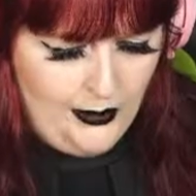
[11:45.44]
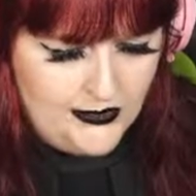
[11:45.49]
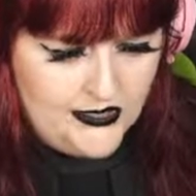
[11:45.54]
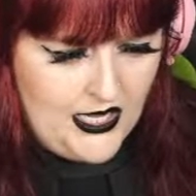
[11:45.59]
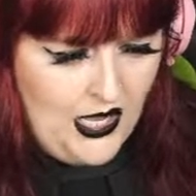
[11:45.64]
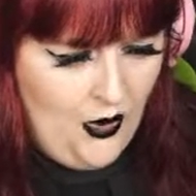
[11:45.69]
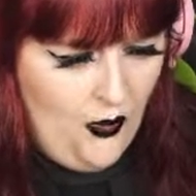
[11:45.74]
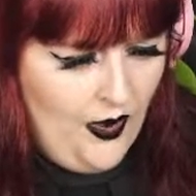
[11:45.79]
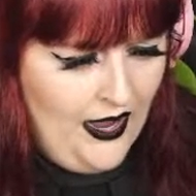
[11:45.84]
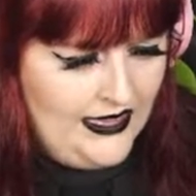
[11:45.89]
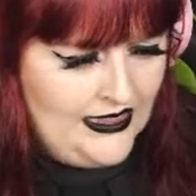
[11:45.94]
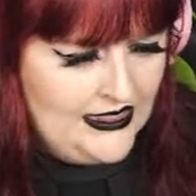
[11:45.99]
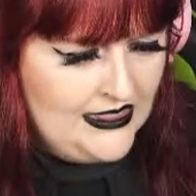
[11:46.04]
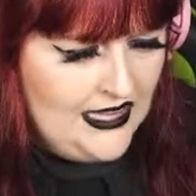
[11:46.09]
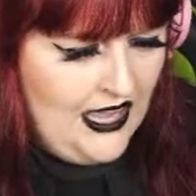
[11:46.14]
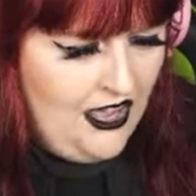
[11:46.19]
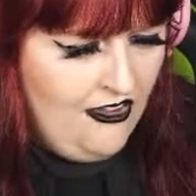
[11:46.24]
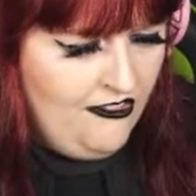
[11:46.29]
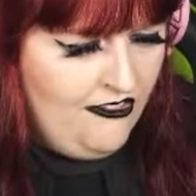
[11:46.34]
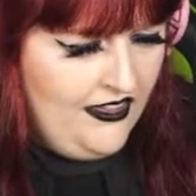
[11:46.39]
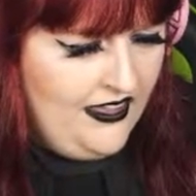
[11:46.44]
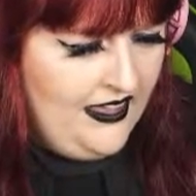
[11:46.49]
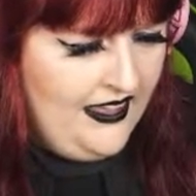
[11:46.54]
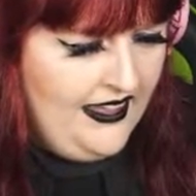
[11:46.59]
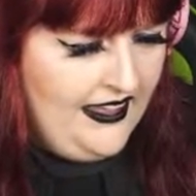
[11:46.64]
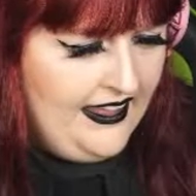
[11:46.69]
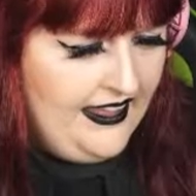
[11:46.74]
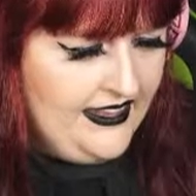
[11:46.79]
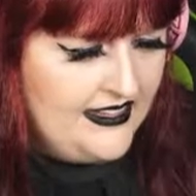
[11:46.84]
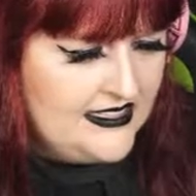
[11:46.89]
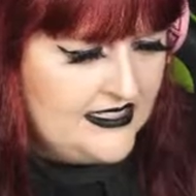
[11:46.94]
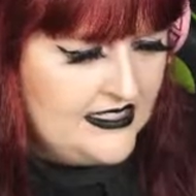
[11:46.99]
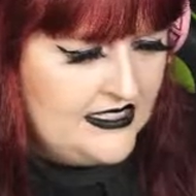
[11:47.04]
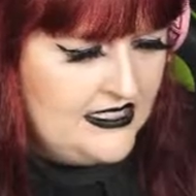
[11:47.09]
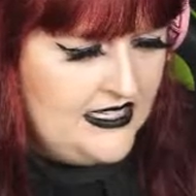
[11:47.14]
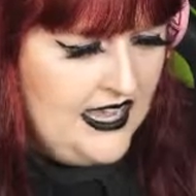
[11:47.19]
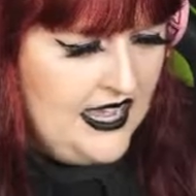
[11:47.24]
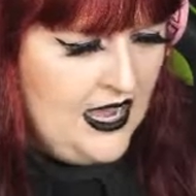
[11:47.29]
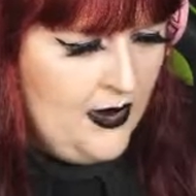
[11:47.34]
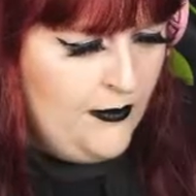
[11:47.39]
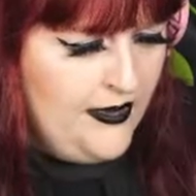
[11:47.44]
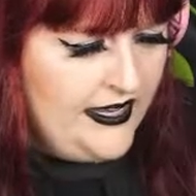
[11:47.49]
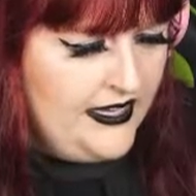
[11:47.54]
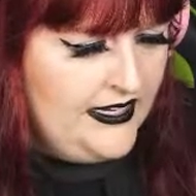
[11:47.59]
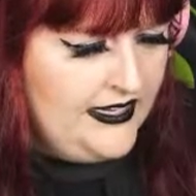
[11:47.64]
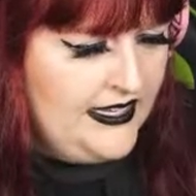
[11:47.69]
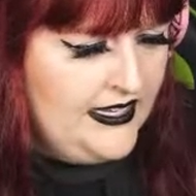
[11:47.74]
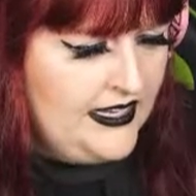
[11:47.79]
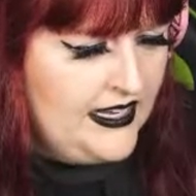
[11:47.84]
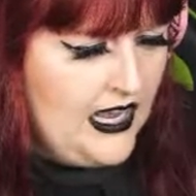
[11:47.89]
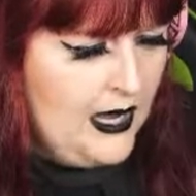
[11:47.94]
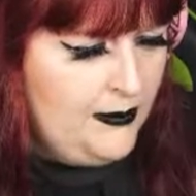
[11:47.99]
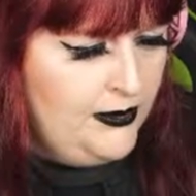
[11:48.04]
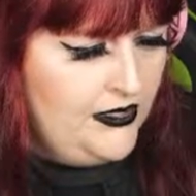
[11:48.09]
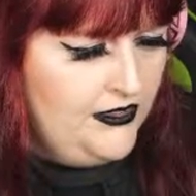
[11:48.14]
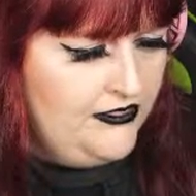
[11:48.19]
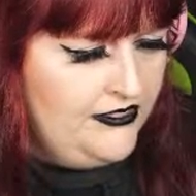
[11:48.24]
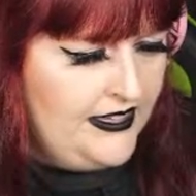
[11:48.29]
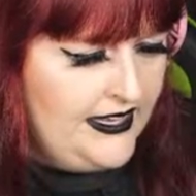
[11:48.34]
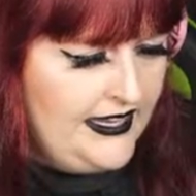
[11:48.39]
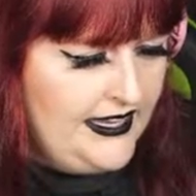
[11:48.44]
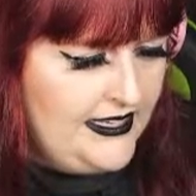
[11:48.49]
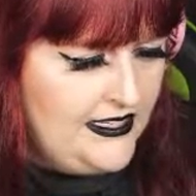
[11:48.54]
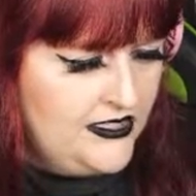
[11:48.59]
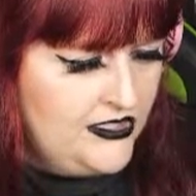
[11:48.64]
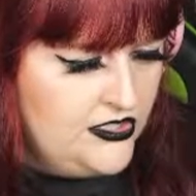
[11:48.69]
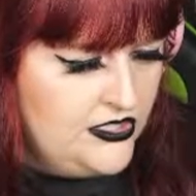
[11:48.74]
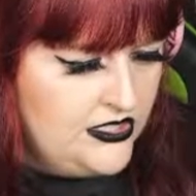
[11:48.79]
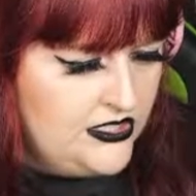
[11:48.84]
Oh, I love it. Yeah, we're going to get a couple of these just